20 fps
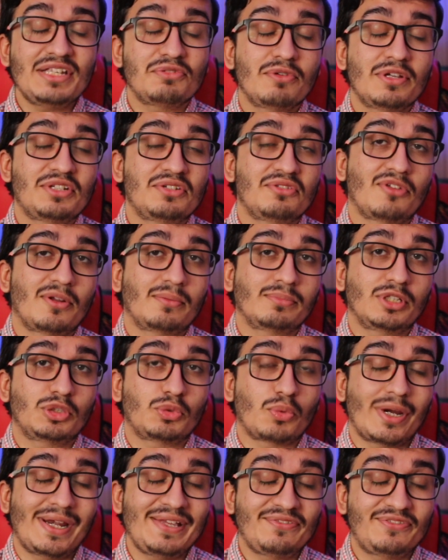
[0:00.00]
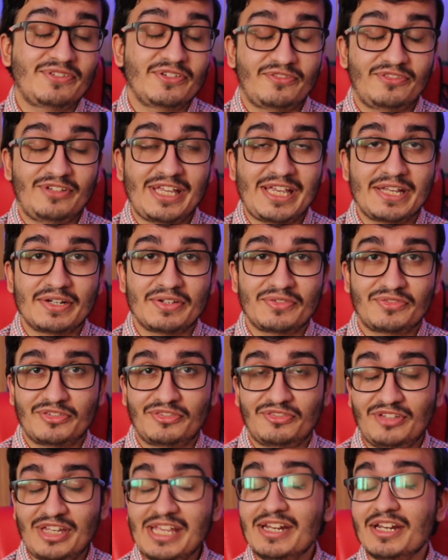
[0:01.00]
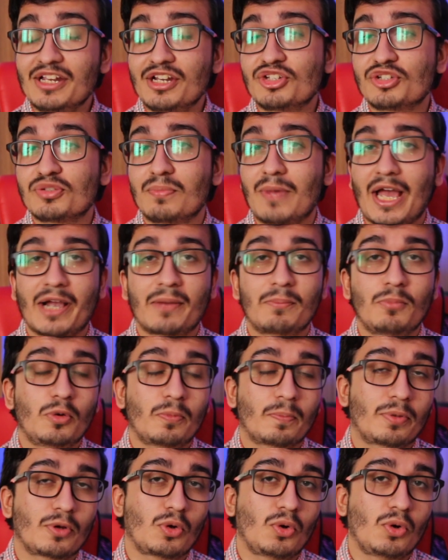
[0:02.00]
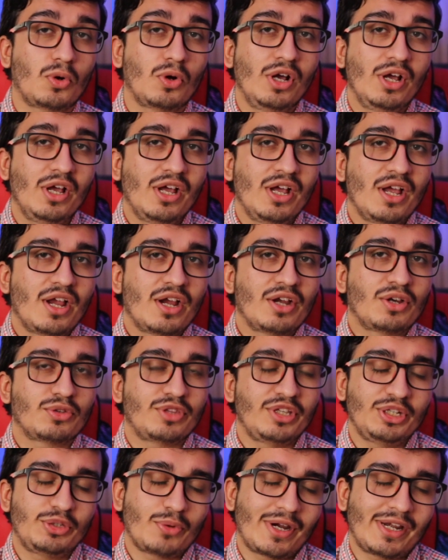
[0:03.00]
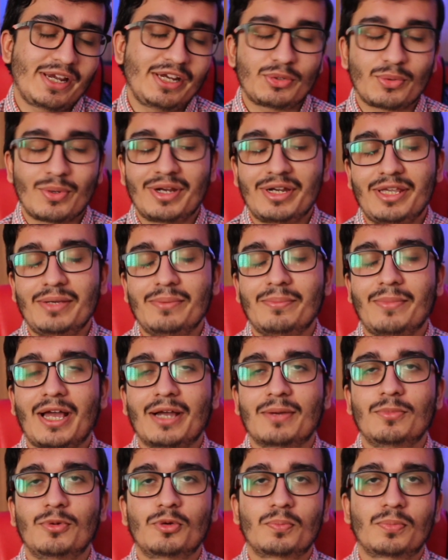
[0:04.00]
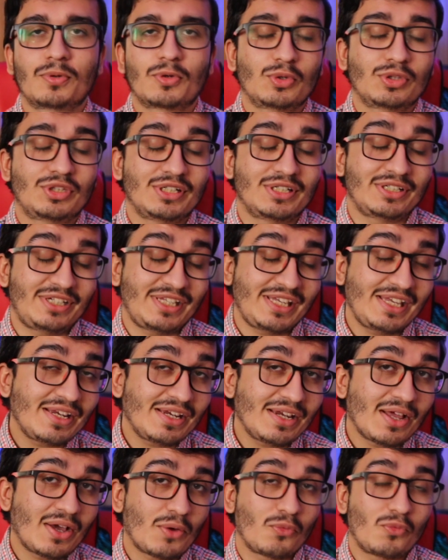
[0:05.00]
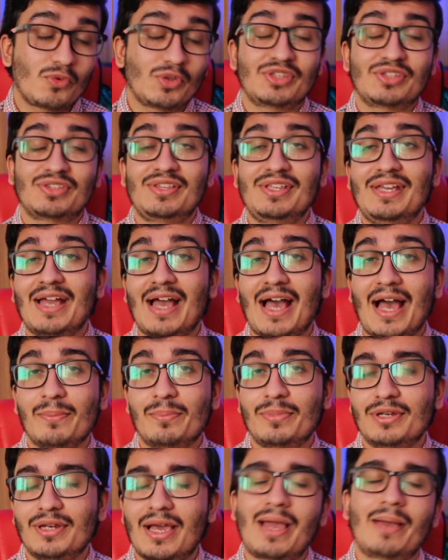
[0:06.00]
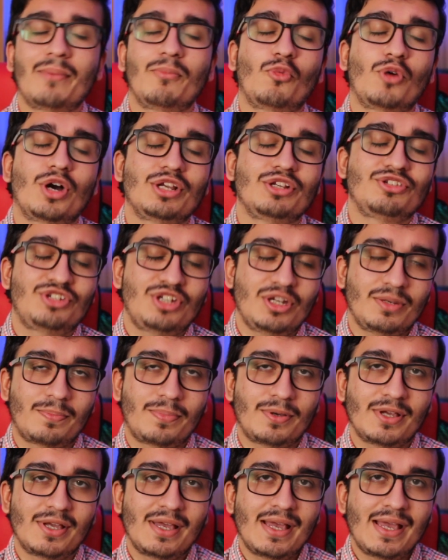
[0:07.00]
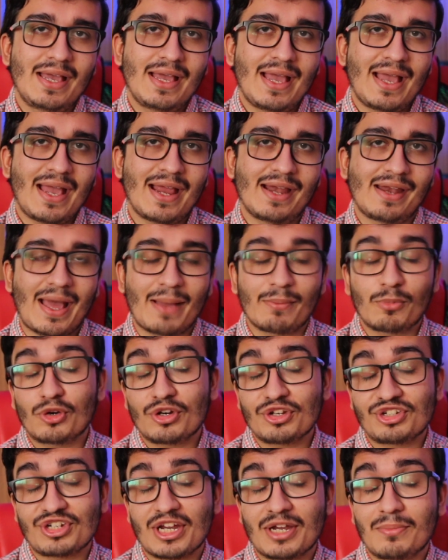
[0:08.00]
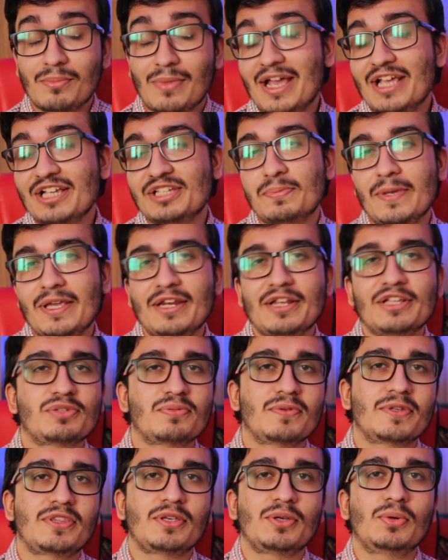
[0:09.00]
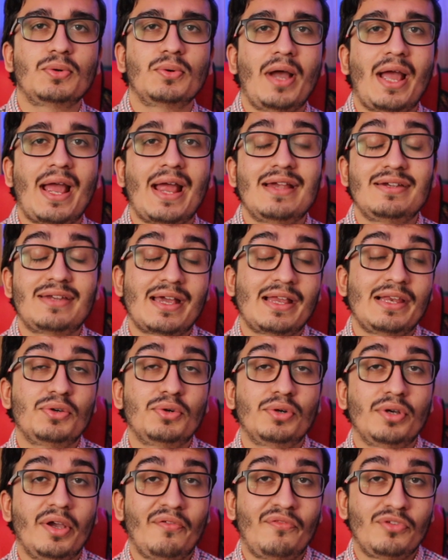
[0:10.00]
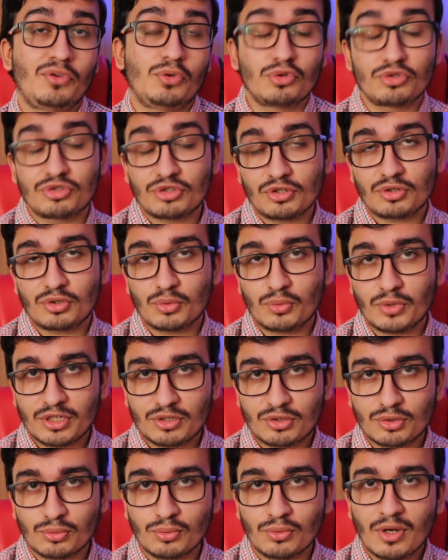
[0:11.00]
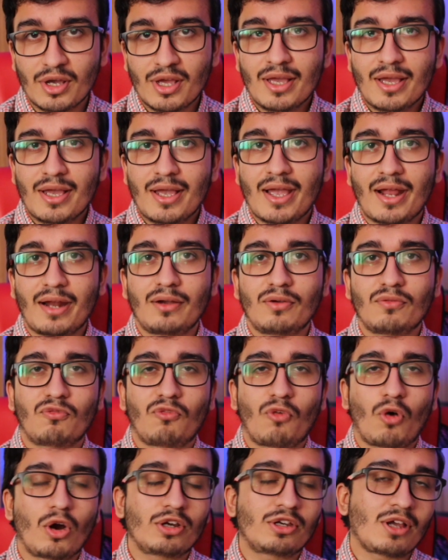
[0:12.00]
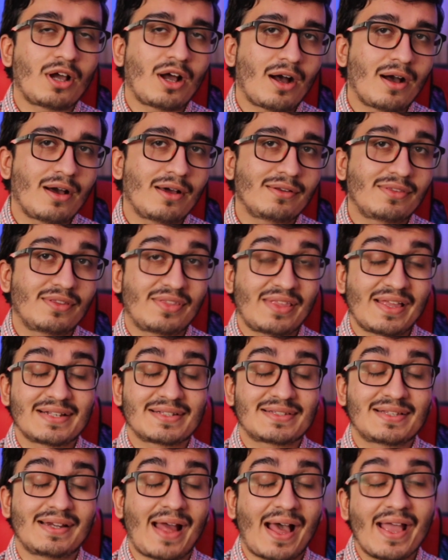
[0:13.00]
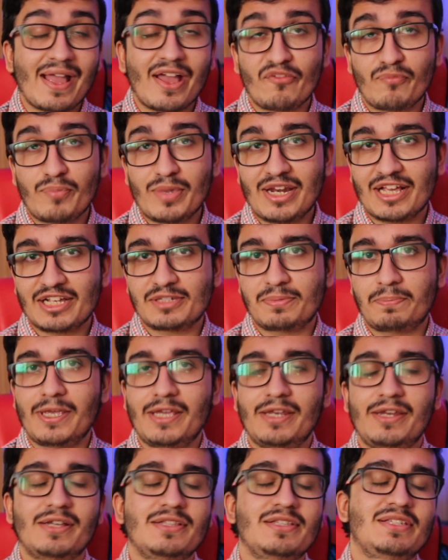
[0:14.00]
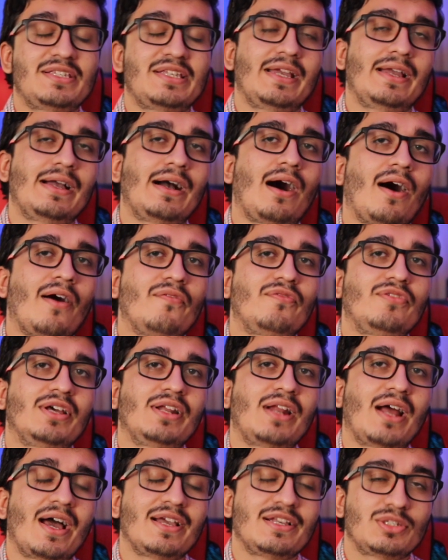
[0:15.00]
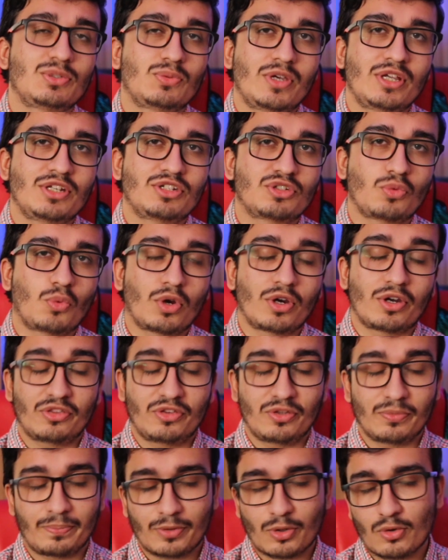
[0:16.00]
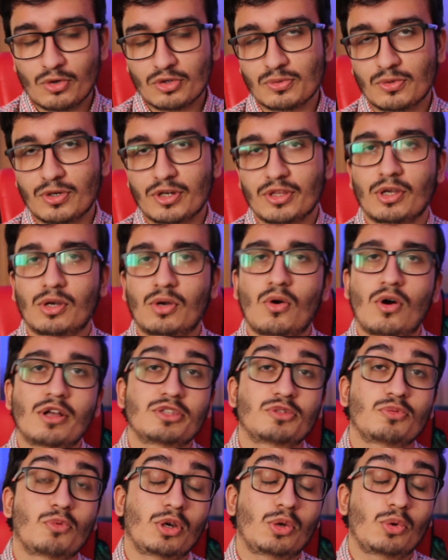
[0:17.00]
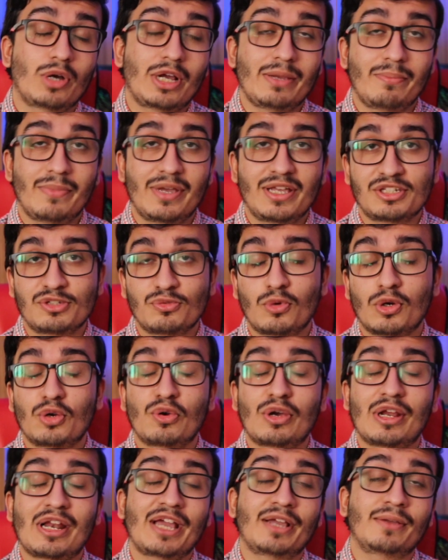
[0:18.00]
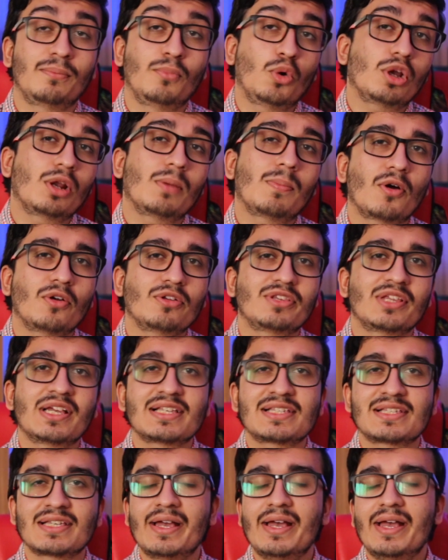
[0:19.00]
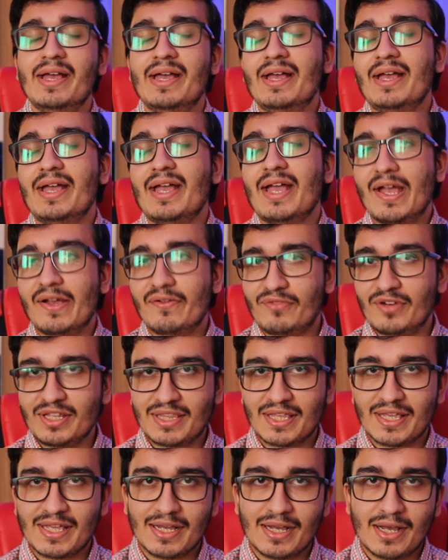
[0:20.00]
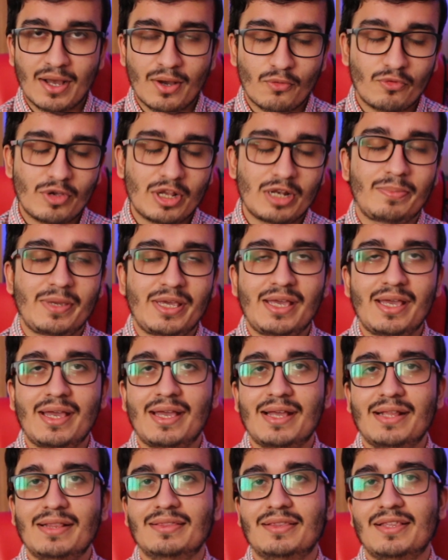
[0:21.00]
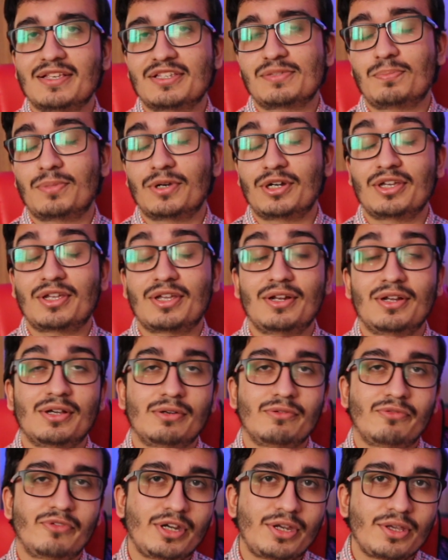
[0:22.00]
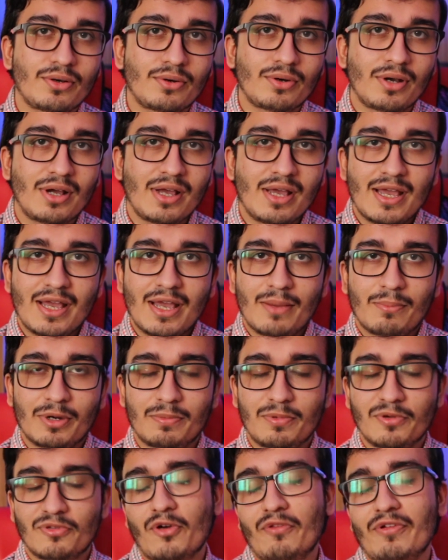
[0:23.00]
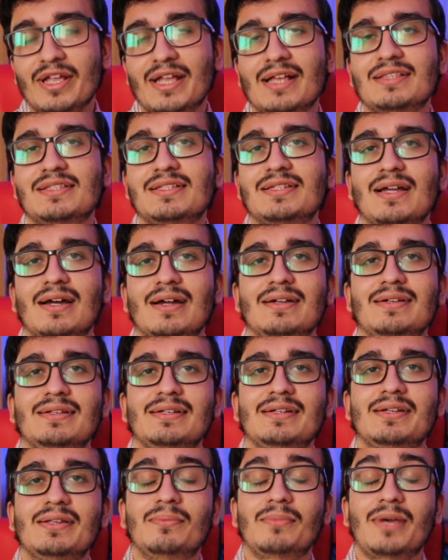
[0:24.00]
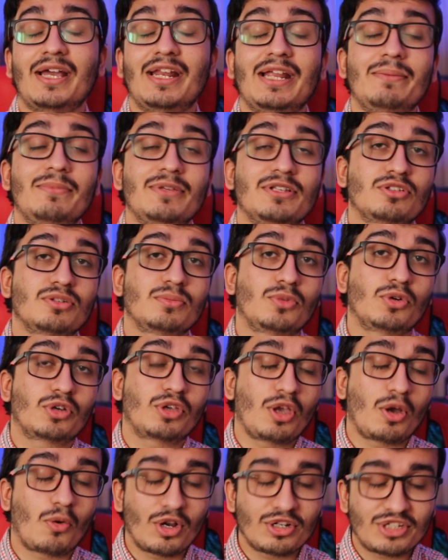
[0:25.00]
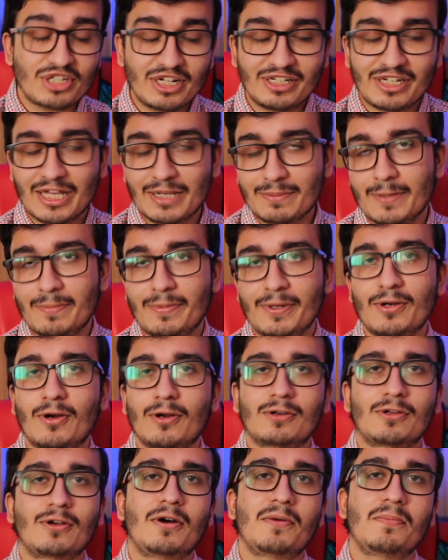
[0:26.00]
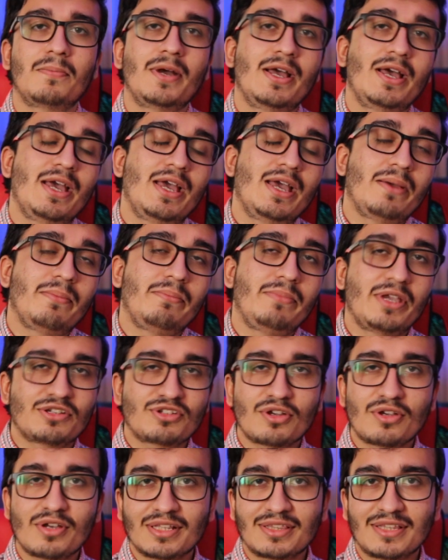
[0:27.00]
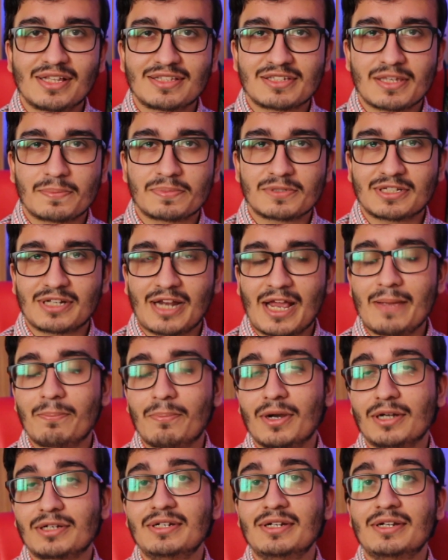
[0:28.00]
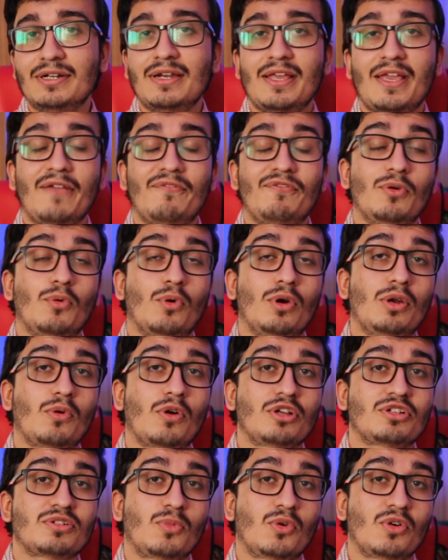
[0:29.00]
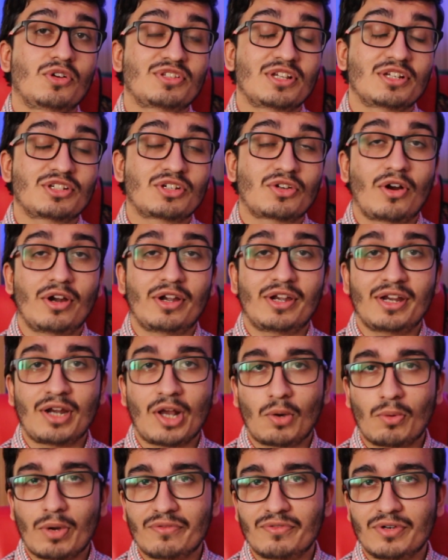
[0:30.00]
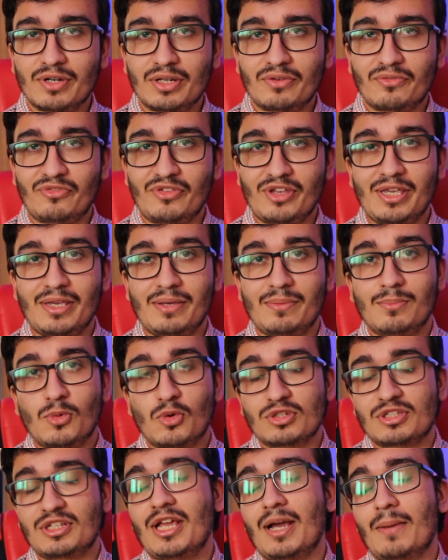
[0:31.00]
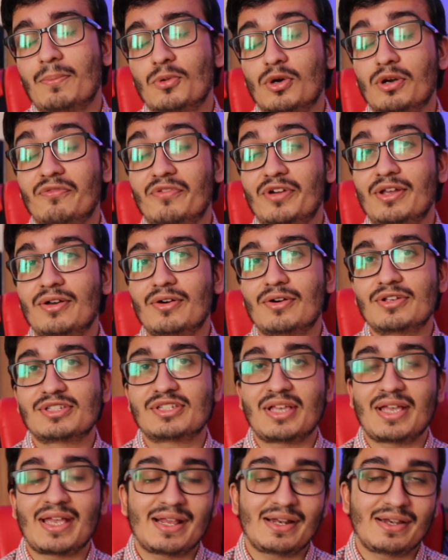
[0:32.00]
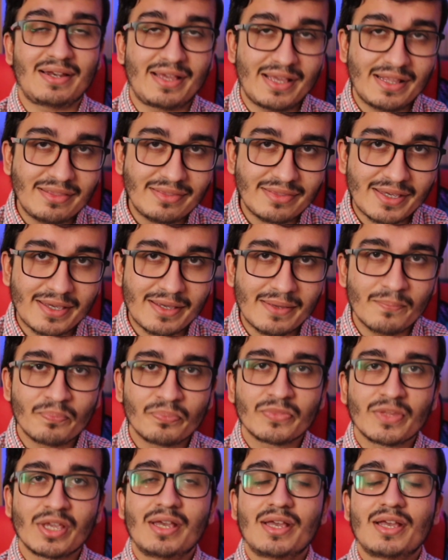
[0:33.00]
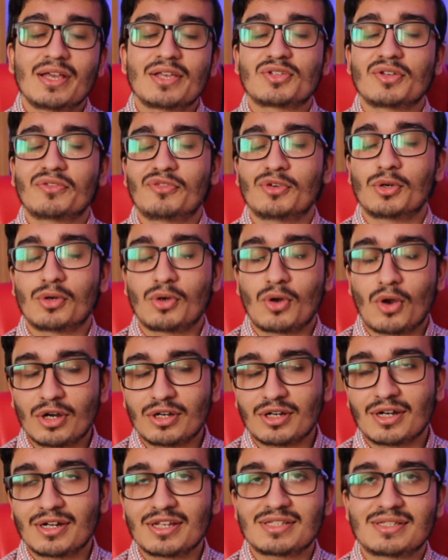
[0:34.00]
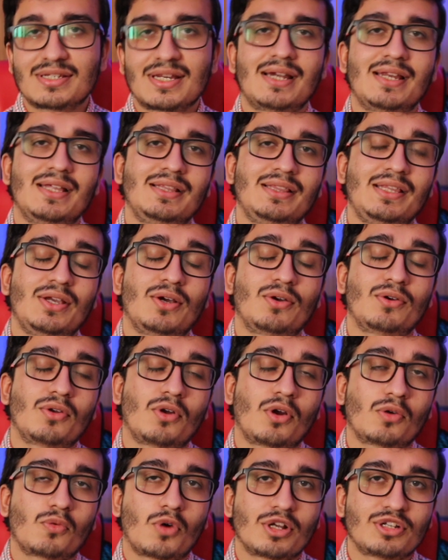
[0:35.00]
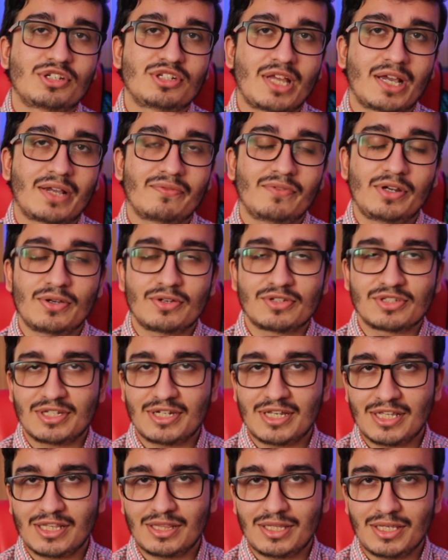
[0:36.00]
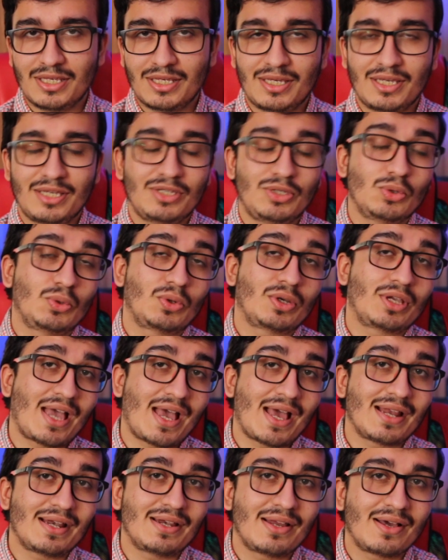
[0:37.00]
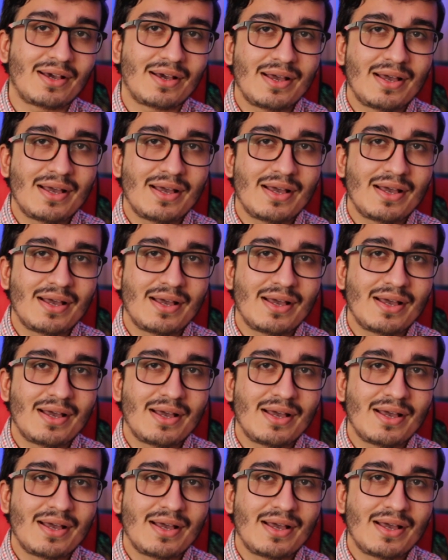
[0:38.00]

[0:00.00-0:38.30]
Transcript: switched from the 2015 15-inch MacBook Pro to the 2020 MacBook Pro 13 with the Apple M1 chip. And I'm going to share my experience with you and tell you if you should do it too and what are the things that I have been experiencing after I switched. What are the pros, what are the cons, what do I miss, what do I like more about this. Everything will be in this particular video. But before we get started, my name is Sumukh, you're watching TechPP.com. Make sure you hit that subscribe button if you want to watch more such content. However, we mostly upload videos in Hindi. So if you do not understand Hindi or do not watch tech videos in Hindi, you can